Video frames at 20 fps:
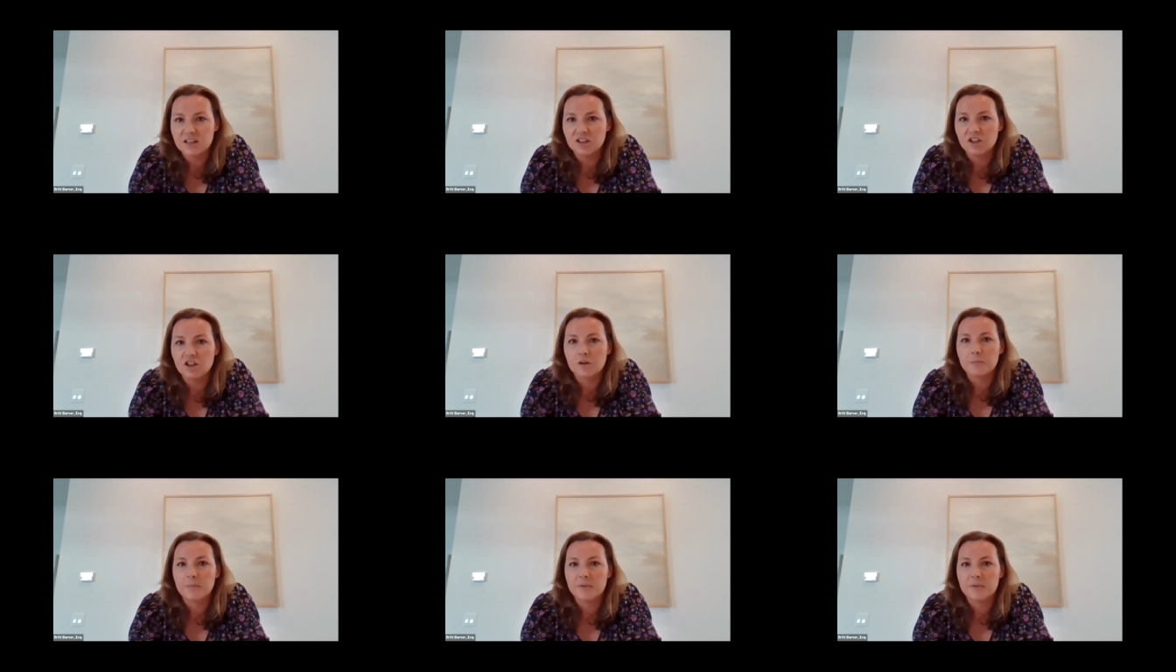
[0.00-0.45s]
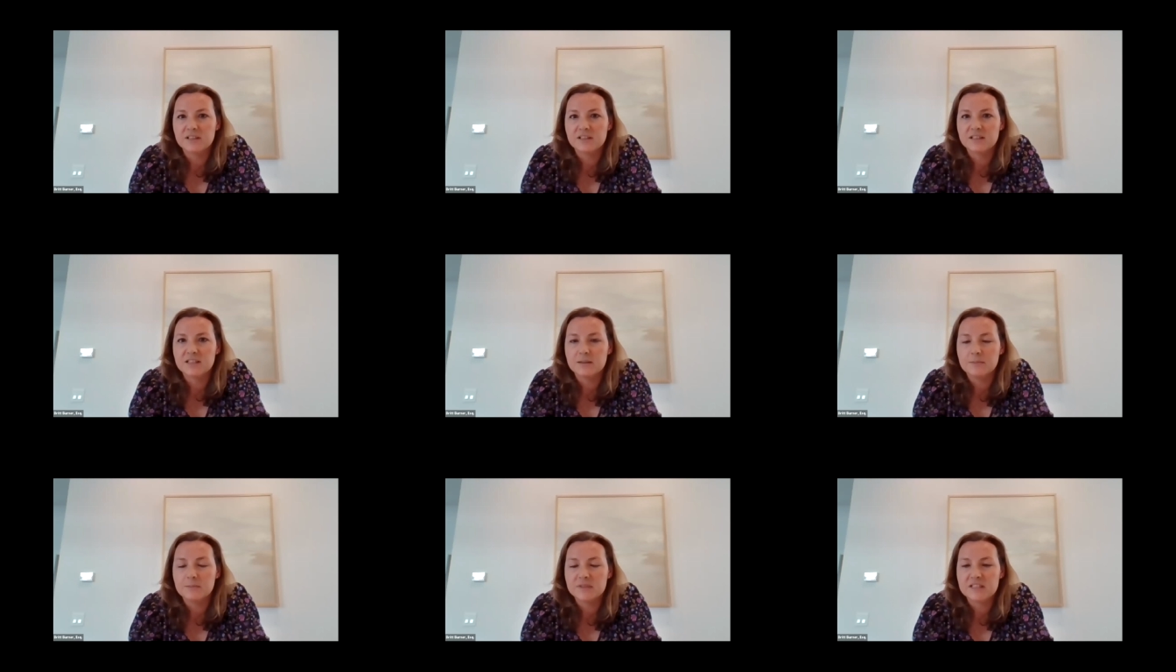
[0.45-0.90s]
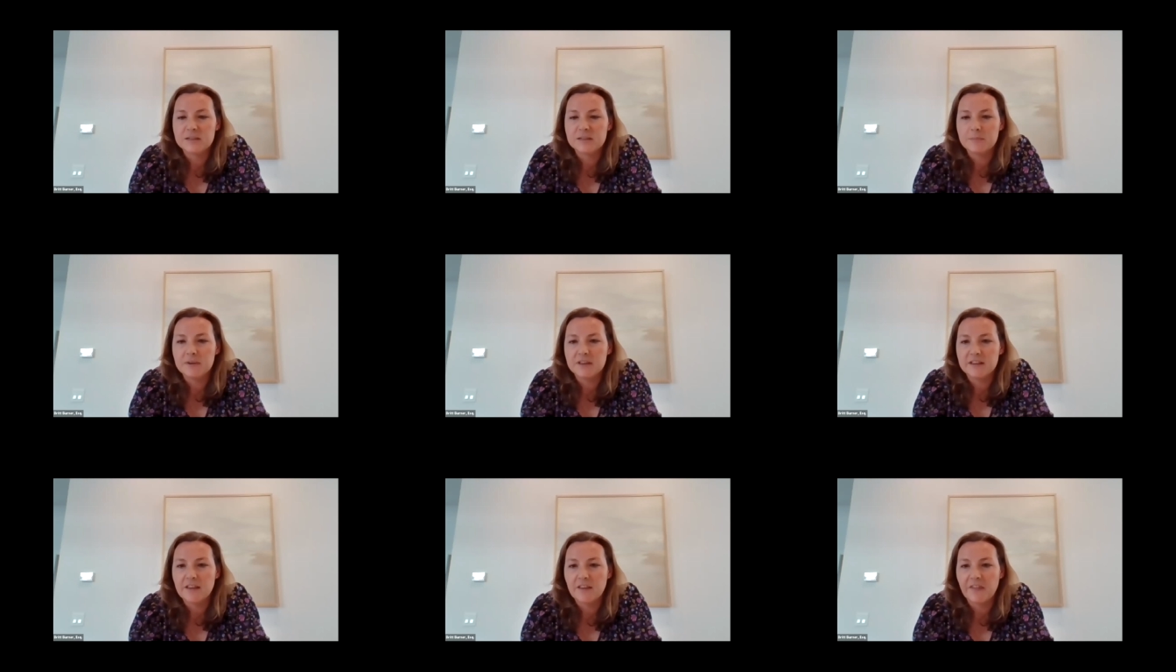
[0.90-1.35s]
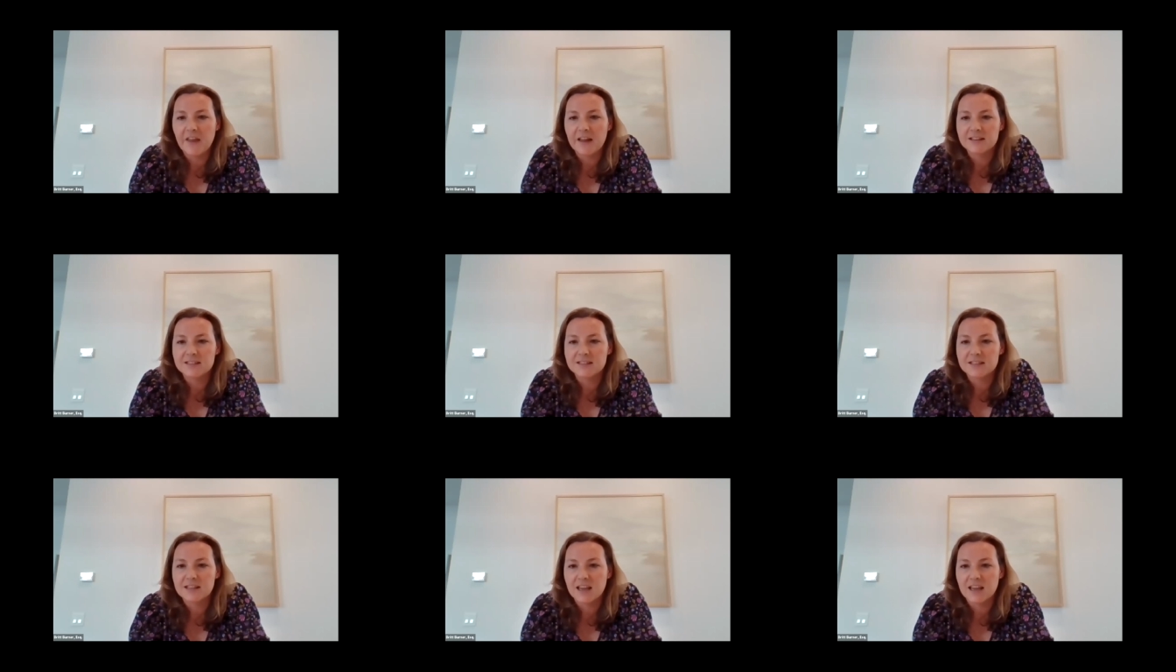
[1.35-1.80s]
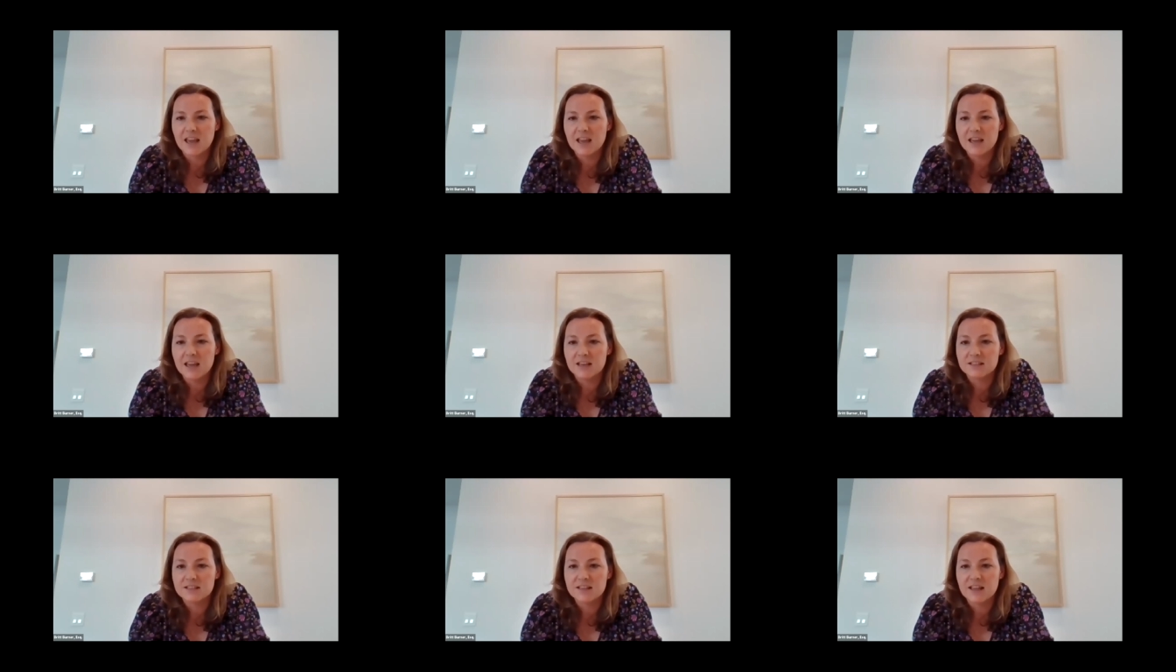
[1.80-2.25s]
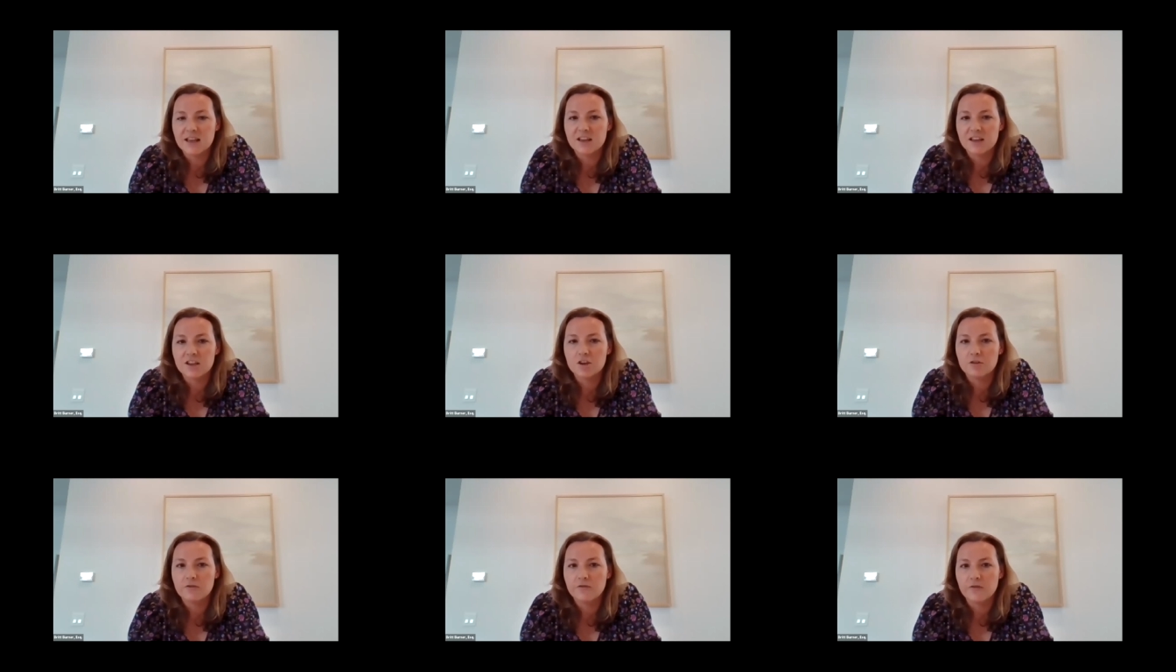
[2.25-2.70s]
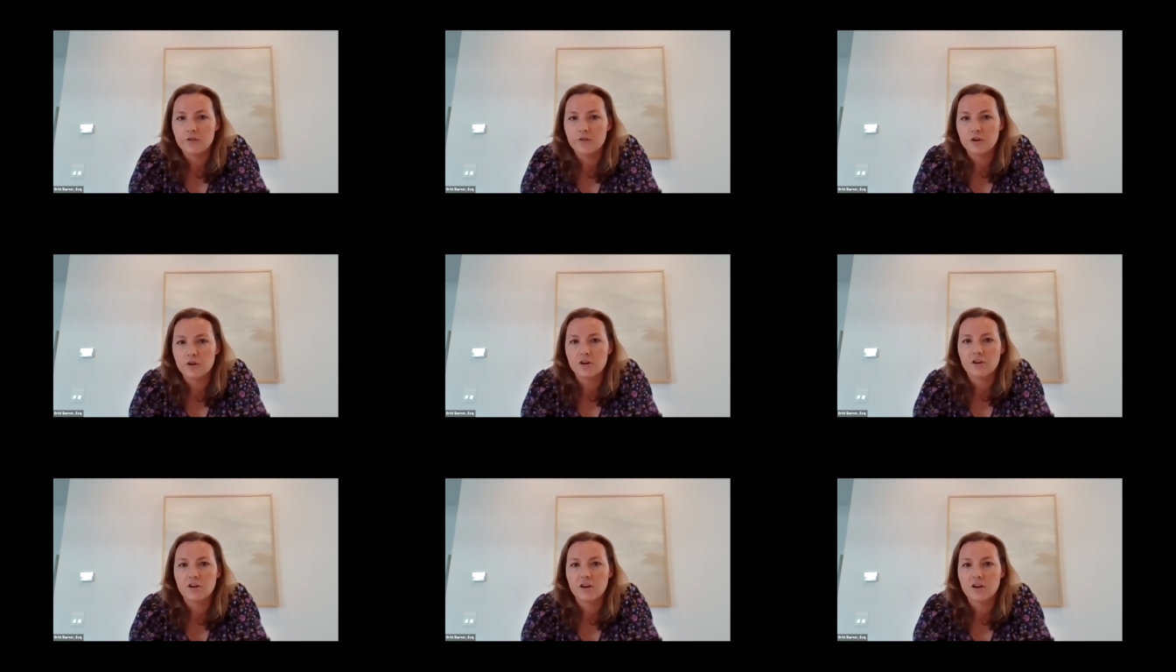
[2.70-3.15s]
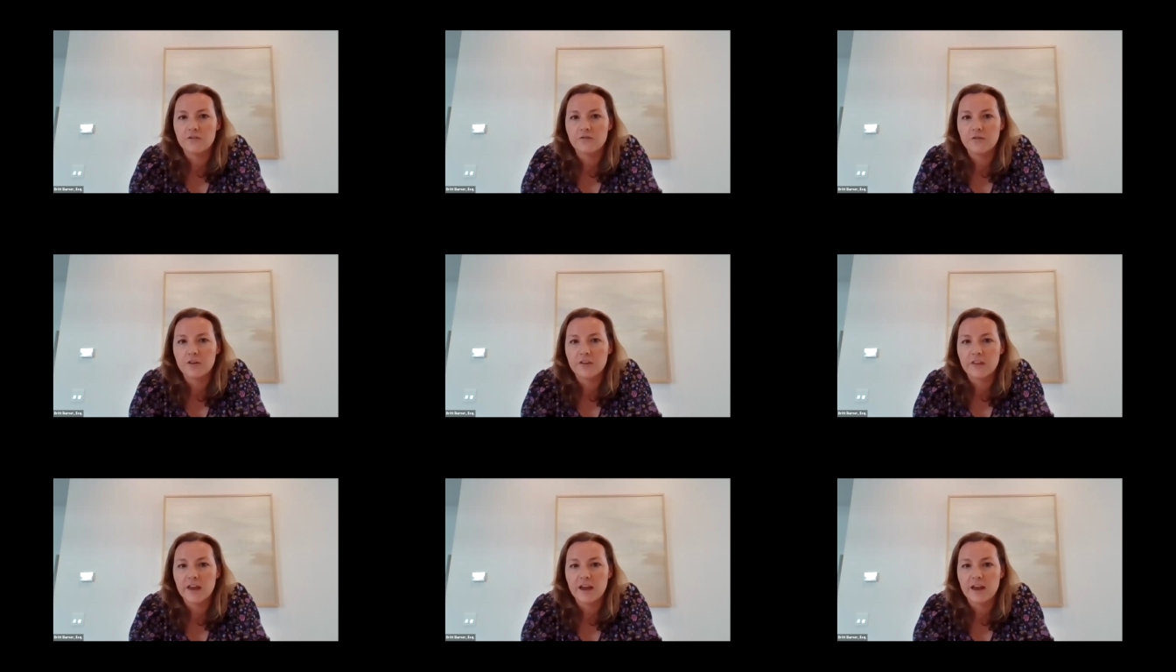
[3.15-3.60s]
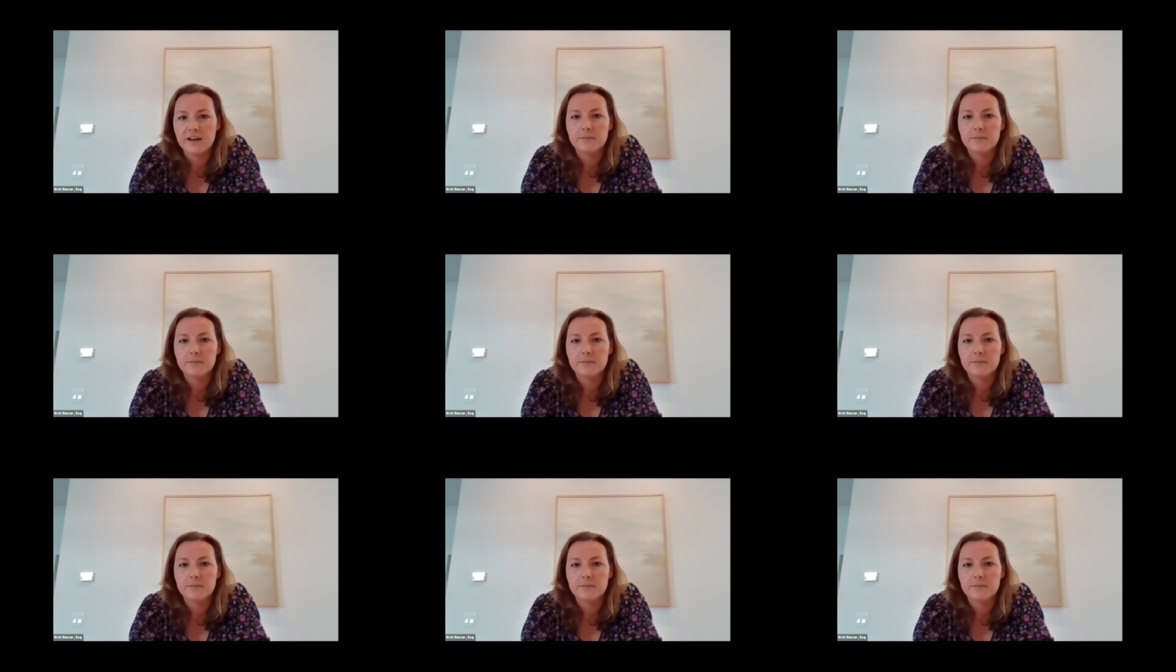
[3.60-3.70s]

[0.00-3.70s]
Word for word: a look. It seems to be that that's the case. Thank you for, for that